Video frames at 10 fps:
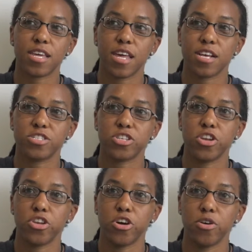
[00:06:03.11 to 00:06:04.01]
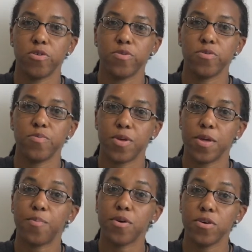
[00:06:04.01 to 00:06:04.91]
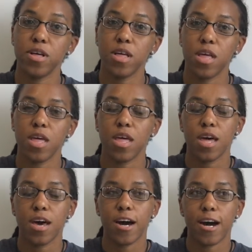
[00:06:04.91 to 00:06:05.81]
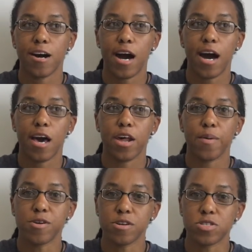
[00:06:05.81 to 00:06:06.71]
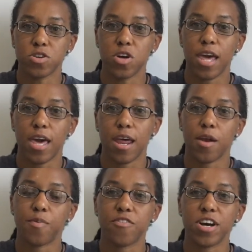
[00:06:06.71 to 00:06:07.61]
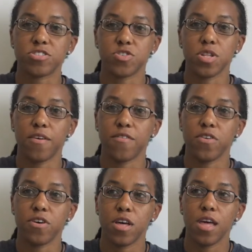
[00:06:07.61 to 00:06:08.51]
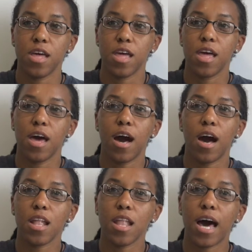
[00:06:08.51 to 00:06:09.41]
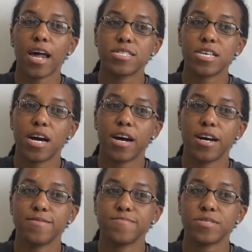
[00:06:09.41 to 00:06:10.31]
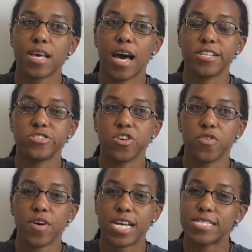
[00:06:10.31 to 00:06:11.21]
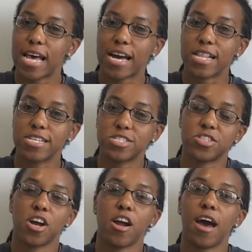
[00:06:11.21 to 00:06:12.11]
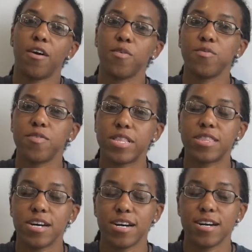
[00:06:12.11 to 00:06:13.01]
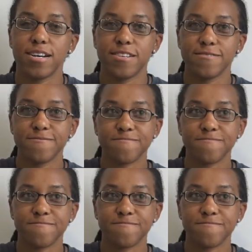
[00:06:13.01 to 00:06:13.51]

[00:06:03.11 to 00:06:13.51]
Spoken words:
getting to know people on a personal and on a professional level. A lot of times I don't exactly start out with the